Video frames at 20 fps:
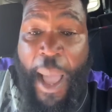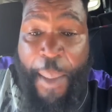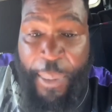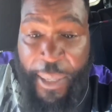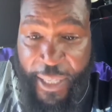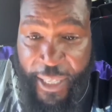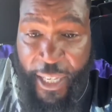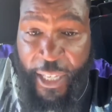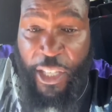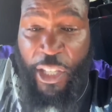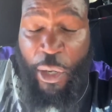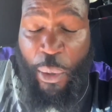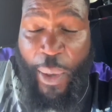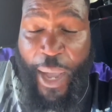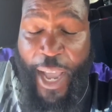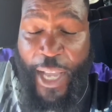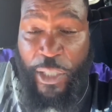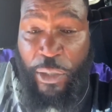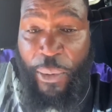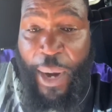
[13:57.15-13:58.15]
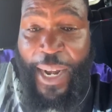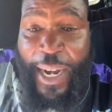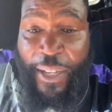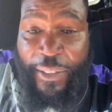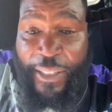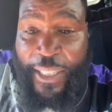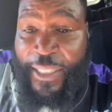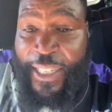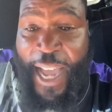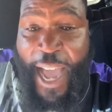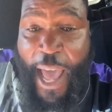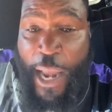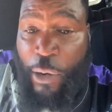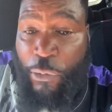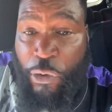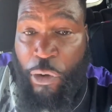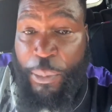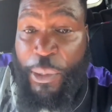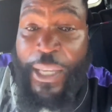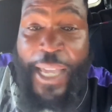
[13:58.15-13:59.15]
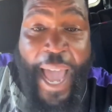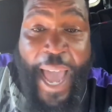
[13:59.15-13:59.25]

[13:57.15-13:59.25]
I'm gonna kick your ass right out the dining room.